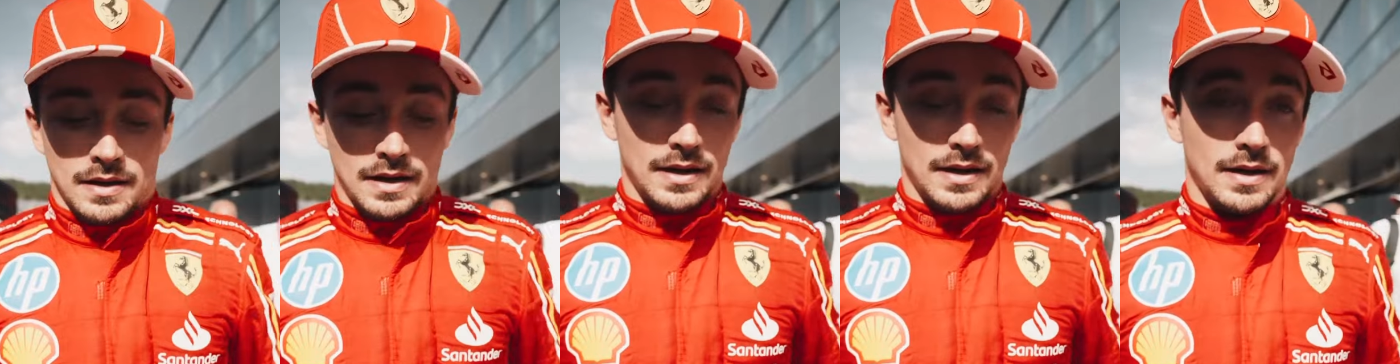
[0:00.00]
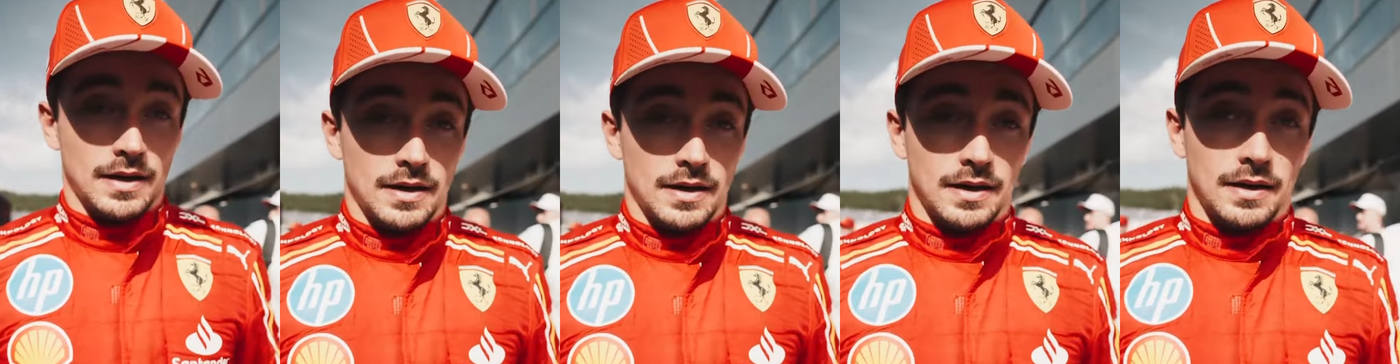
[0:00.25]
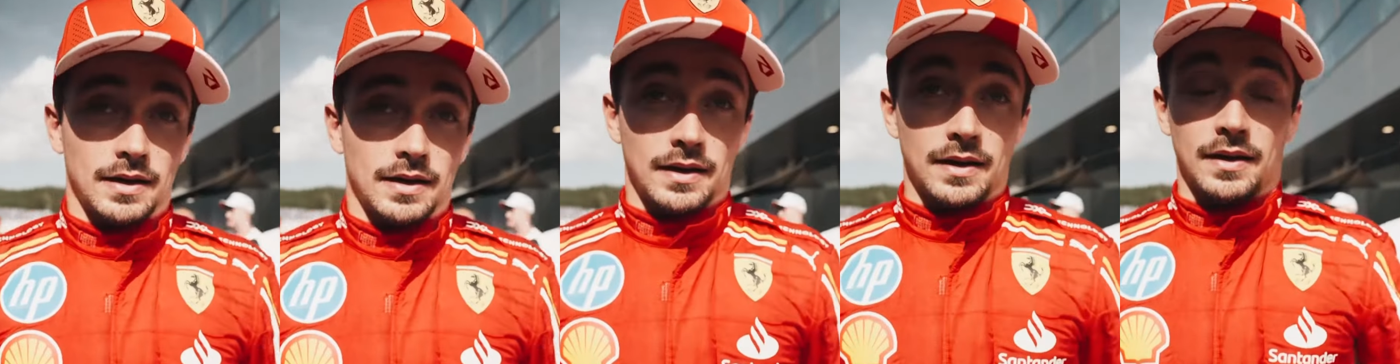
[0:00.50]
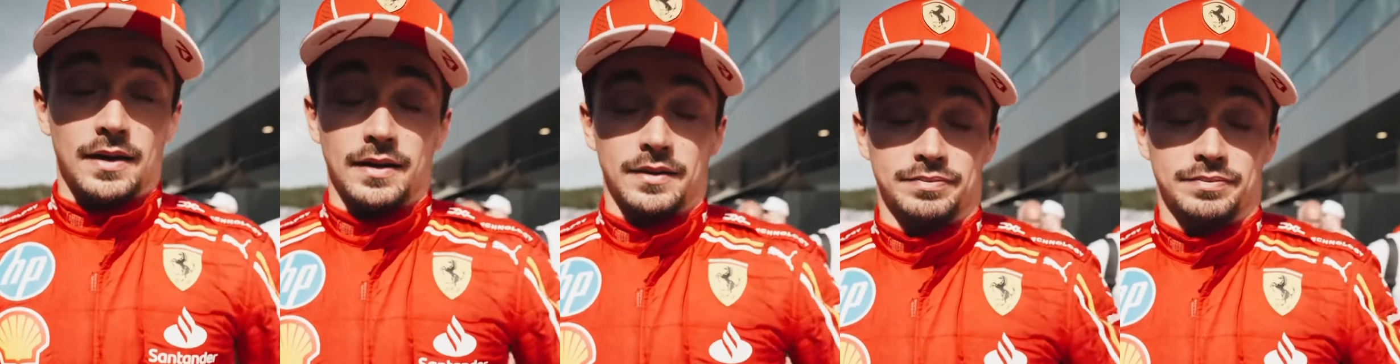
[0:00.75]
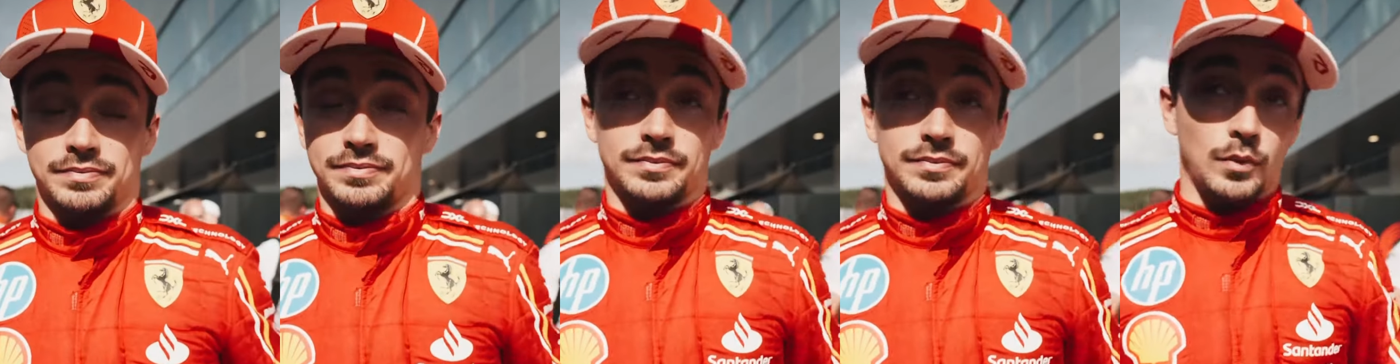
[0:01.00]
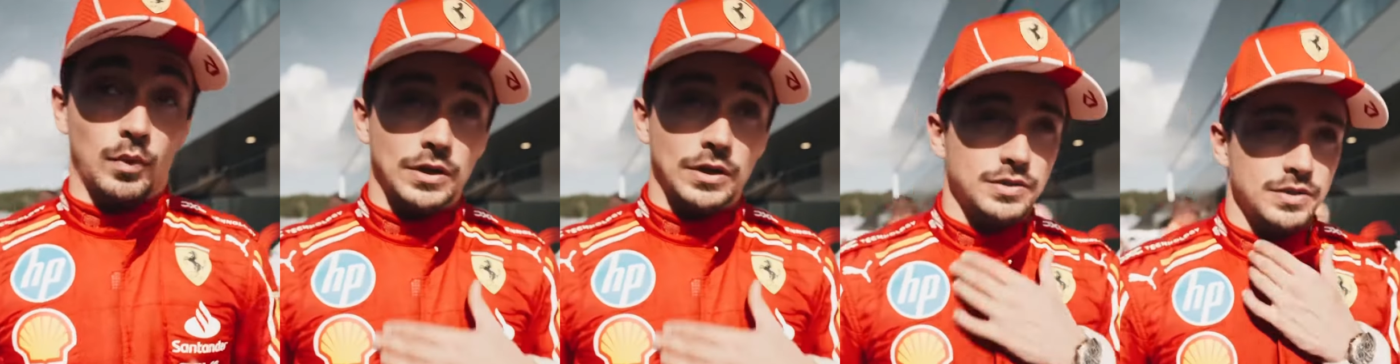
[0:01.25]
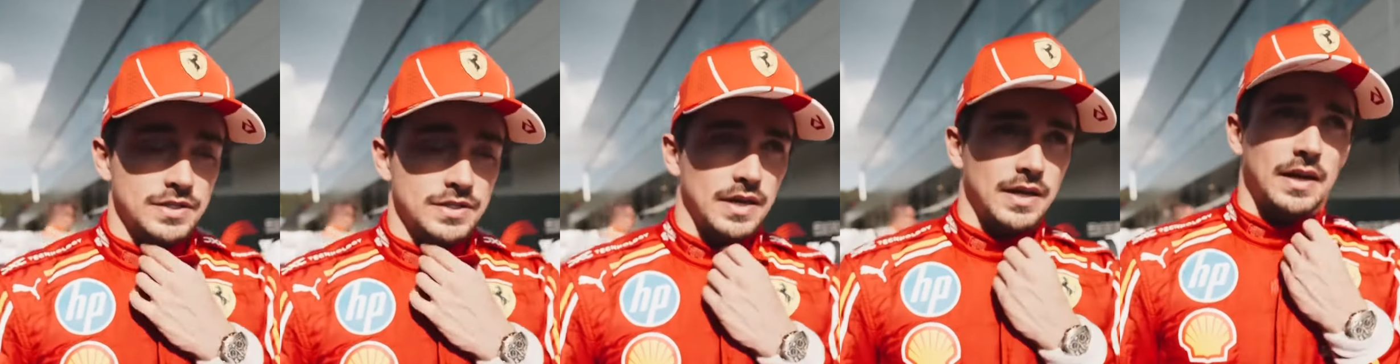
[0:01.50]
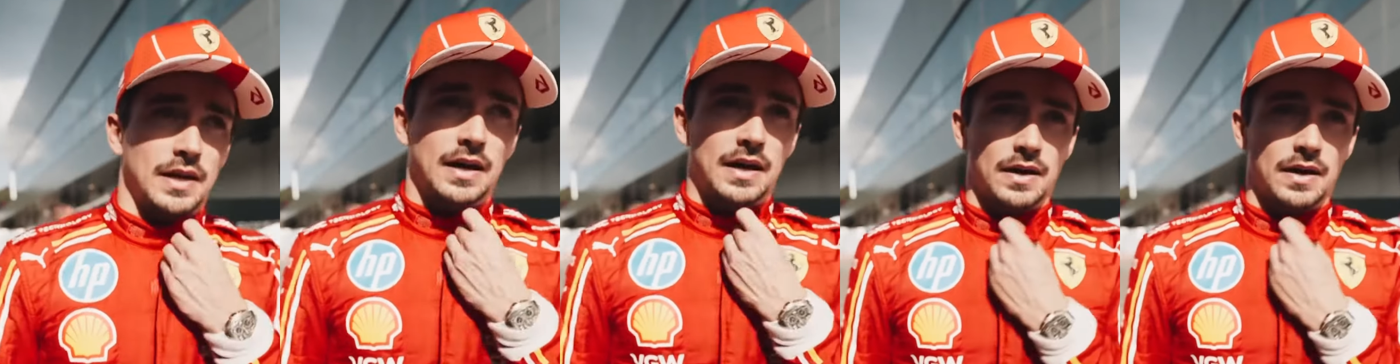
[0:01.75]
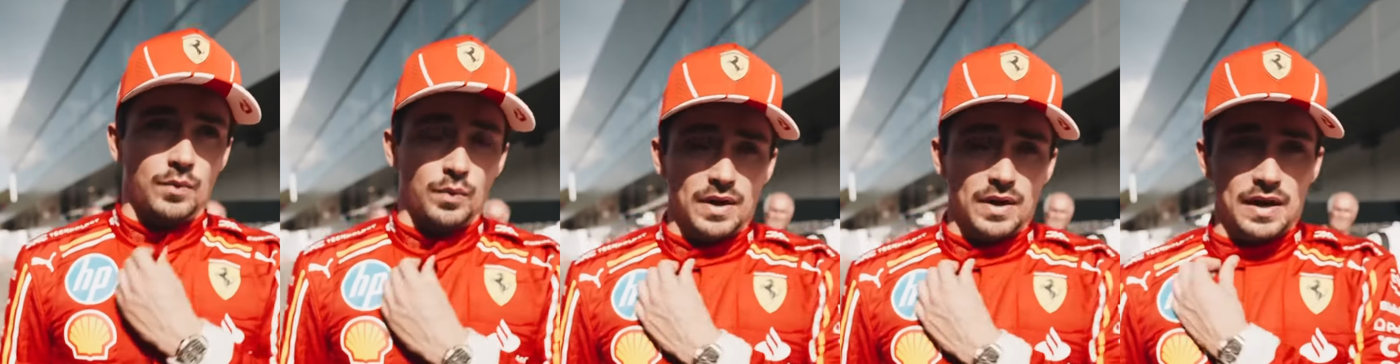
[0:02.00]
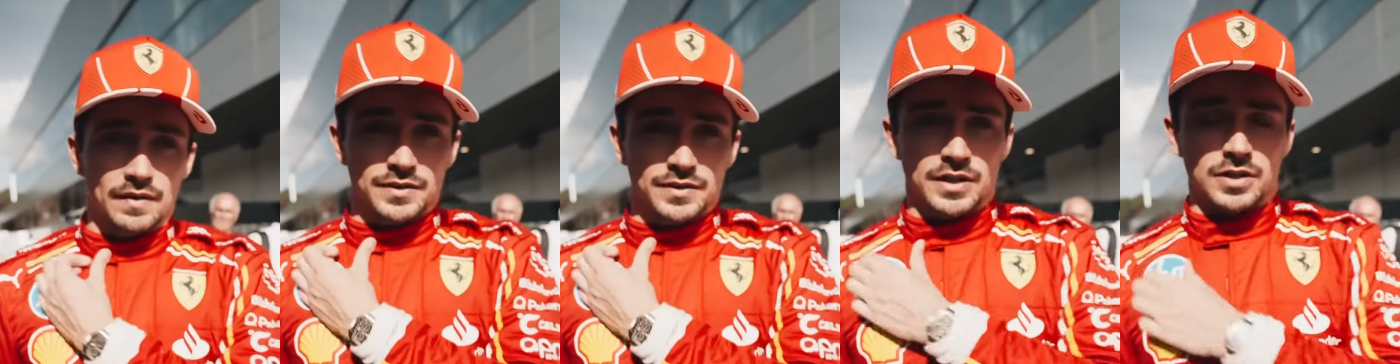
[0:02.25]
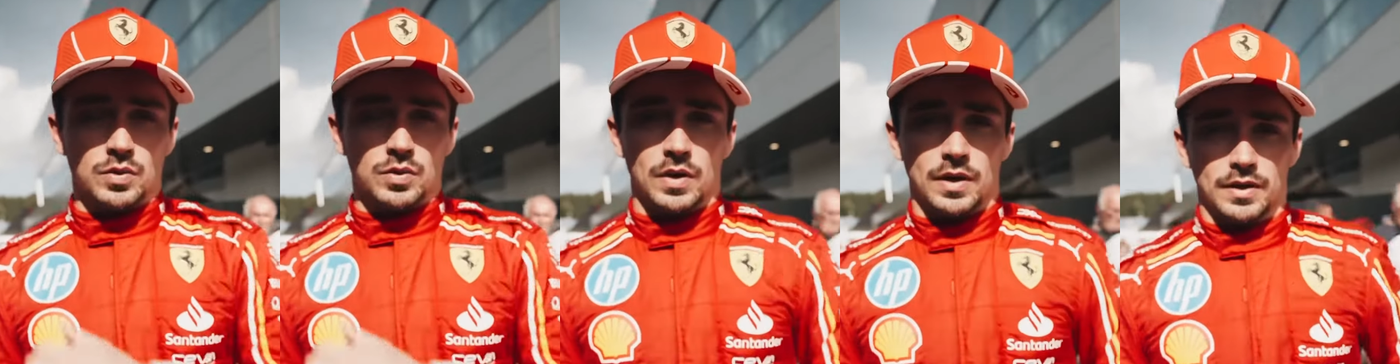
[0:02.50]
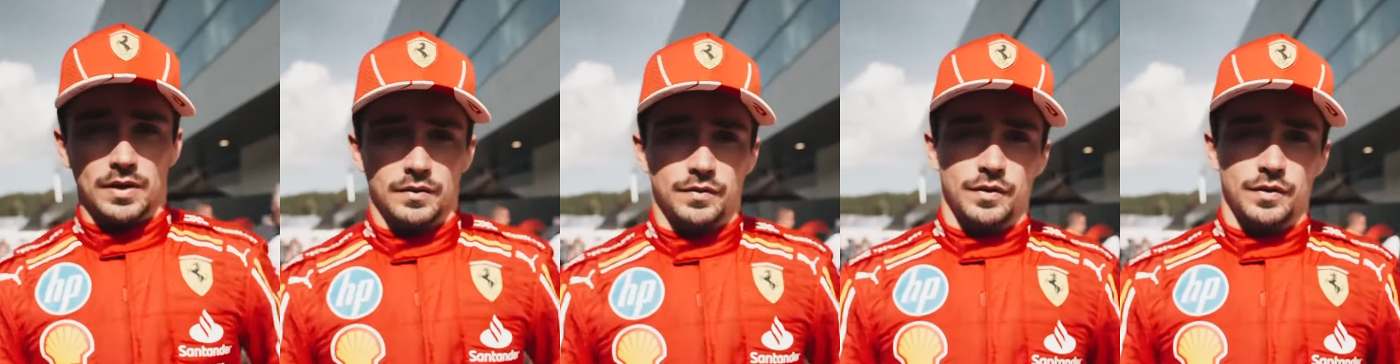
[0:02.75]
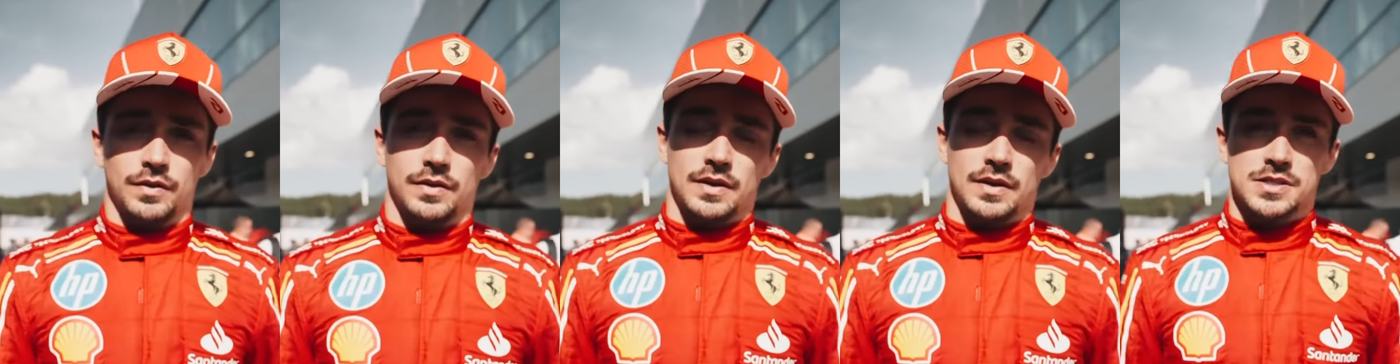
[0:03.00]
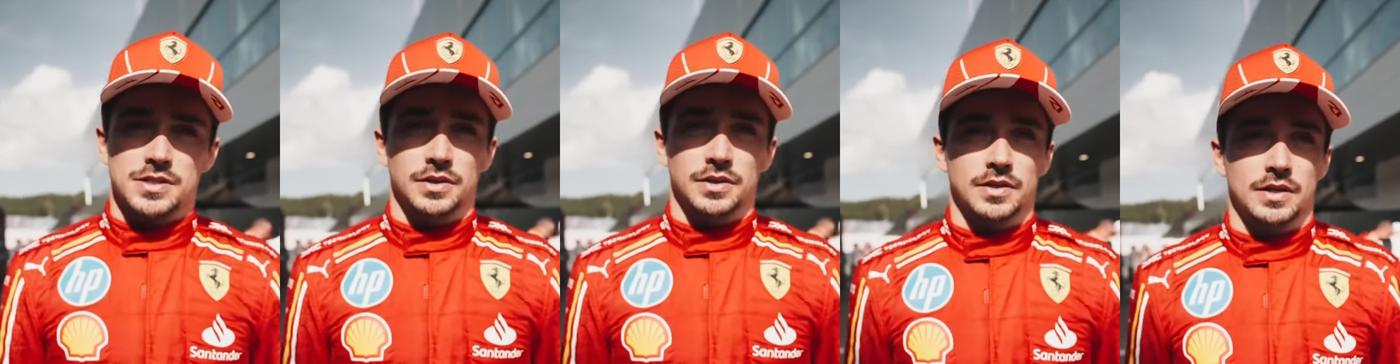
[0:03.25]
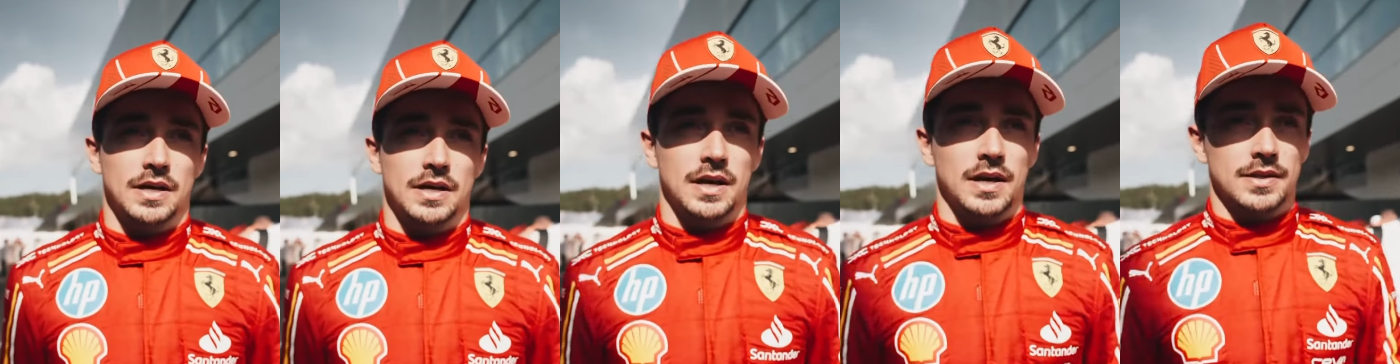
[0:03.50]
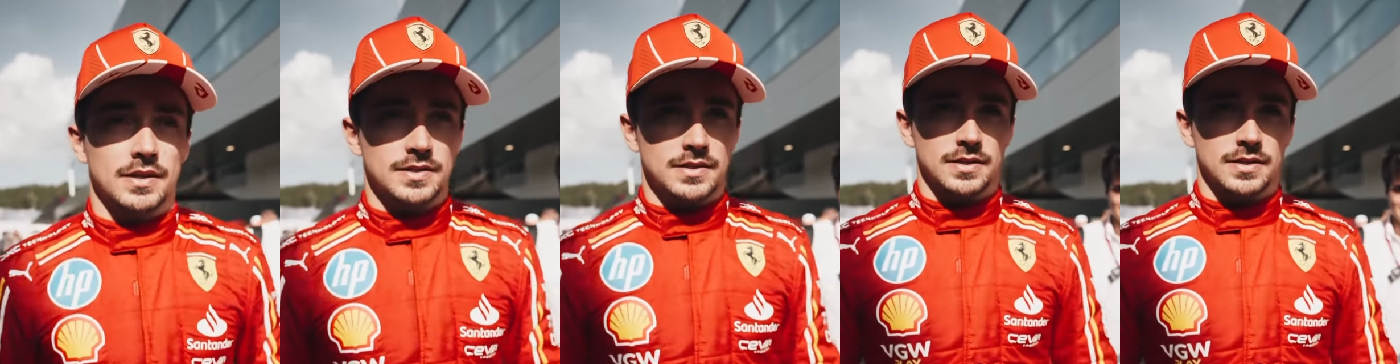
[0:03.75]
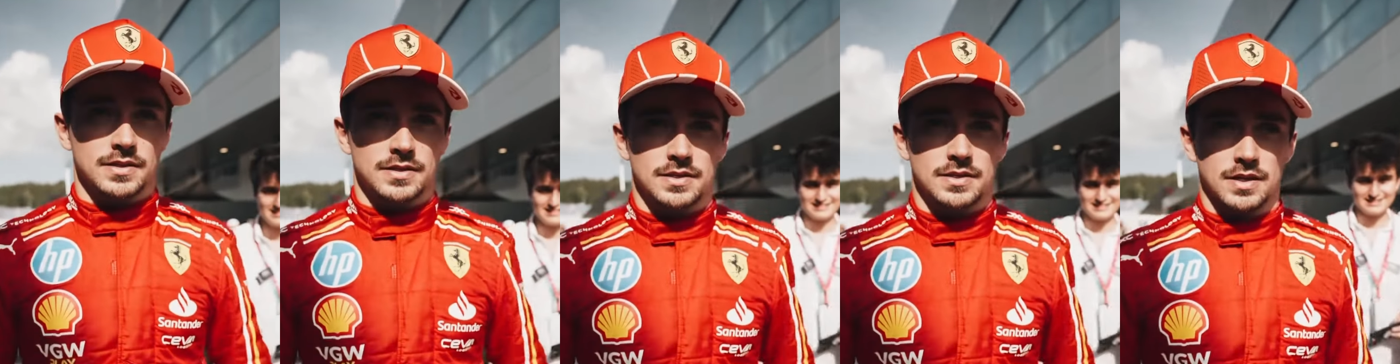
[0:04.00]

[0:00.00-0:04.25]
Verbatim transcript: Uh, what to say? Uh, we have changed quite a few things on the car since